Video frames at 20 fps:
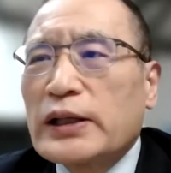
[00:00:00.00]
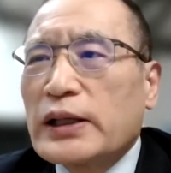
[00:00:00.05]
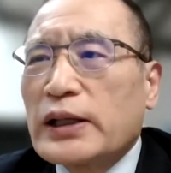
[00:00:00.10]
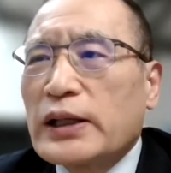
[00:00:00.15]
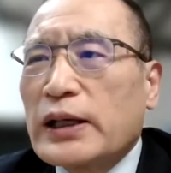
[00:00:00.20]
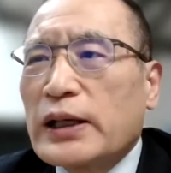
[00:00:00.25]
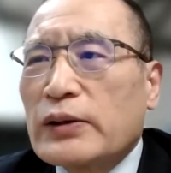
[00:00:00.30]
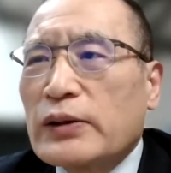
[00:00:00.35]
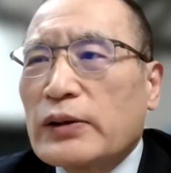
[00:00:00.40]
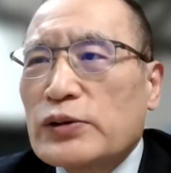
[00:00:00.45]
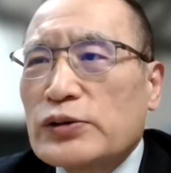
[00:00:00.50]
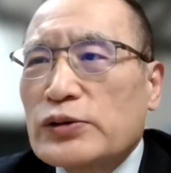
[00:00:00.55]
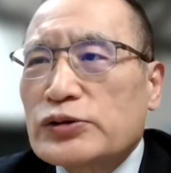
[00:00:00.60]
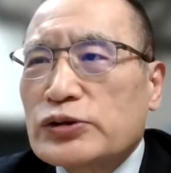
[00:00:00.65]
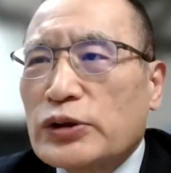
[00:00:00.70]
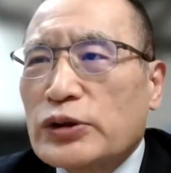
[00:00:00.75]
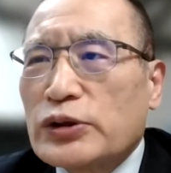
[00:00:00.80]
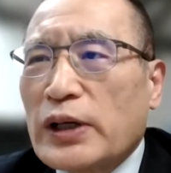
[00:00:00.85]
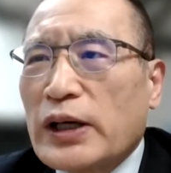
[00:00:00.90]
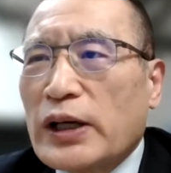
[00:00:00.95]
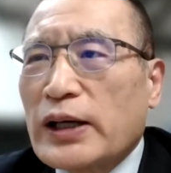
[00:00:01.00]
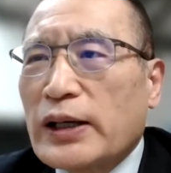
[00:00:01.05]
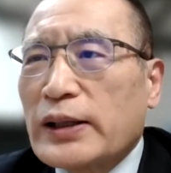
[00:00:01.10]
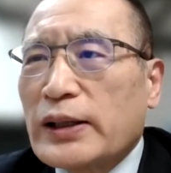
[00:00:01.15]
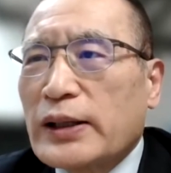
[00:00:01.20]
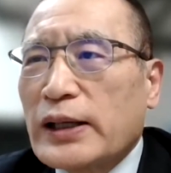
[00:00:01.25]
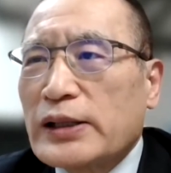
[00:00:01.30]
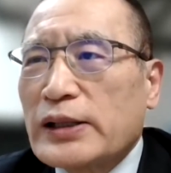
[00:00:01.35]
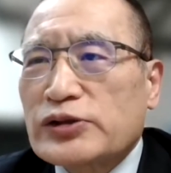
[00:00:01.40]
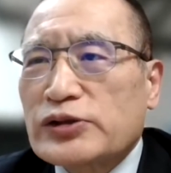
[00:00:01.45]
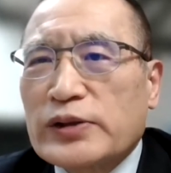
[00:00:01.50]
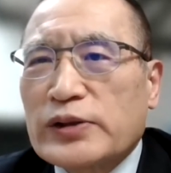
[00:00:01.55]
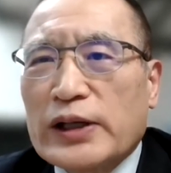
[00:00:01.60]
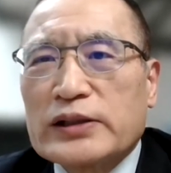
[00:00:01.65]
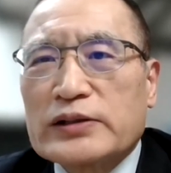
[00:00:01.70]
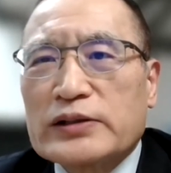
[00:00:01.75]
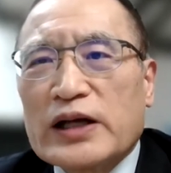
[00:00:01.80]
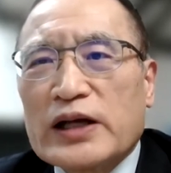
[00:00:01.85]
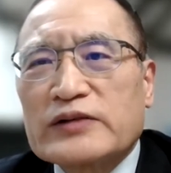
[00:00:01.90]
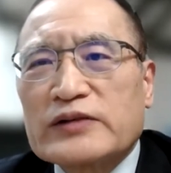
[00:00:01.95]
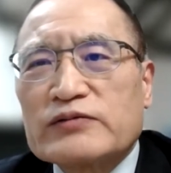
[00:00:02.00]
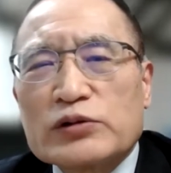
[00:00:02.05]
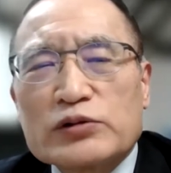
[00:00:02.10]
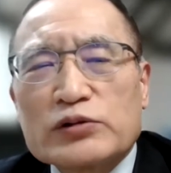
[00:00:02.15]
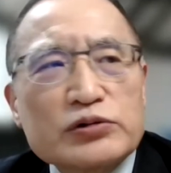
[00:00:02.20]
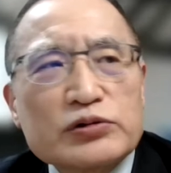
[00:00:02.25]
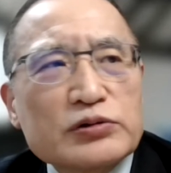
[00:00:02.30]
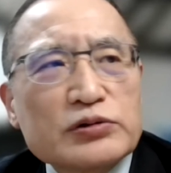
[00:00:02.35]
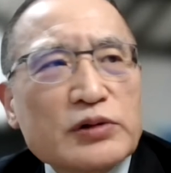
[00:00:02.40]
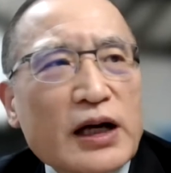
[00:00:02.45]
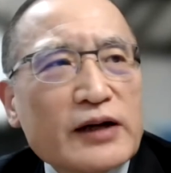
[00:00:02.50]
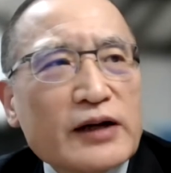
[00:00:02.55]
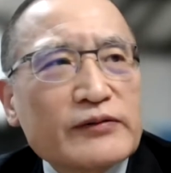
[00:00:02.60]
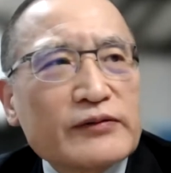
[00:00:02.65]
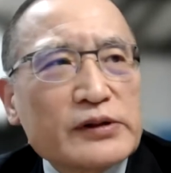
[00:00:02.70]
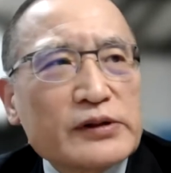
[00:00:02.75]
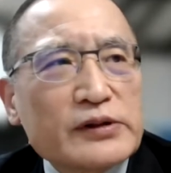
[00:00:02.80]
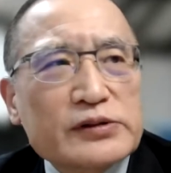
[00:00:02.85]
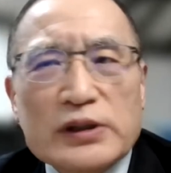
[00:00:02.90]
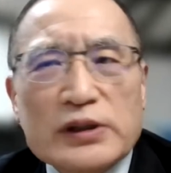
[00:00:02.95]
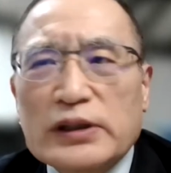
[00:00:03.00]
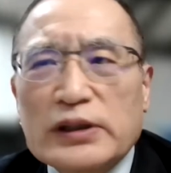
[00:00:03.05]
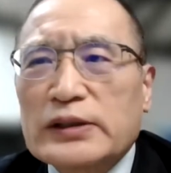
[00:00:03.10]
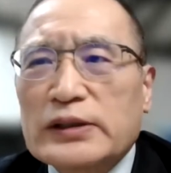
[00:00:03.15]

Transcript: And also, I stay grateful to Harvard's